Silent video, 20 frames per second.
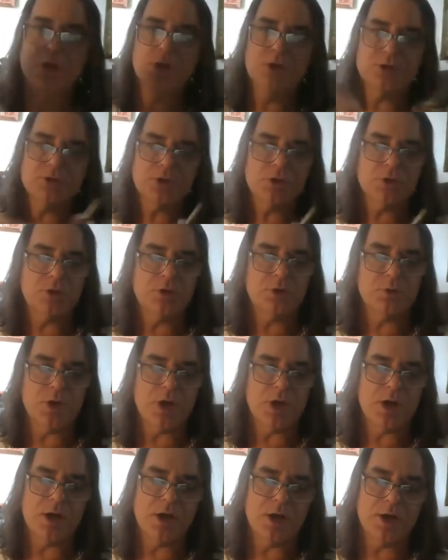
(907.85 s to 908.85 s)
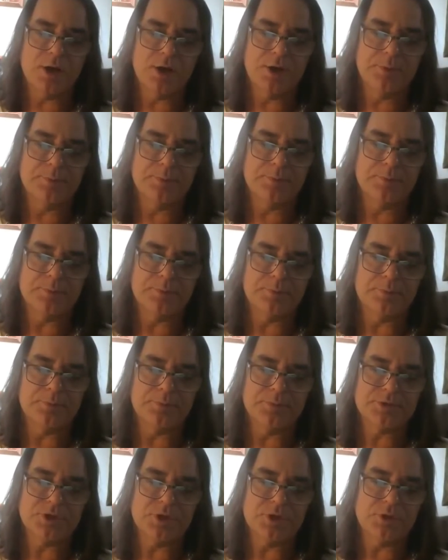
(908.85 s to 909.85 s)
So,
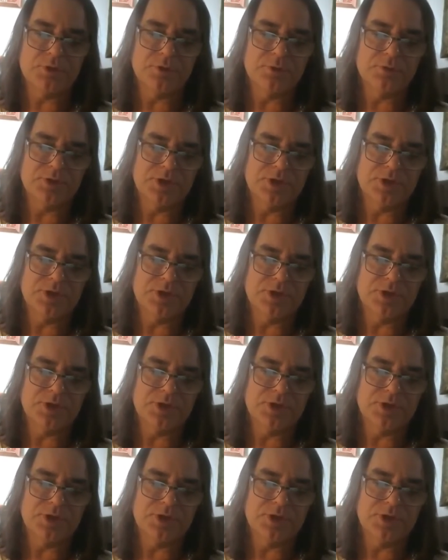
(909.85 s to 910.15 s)
so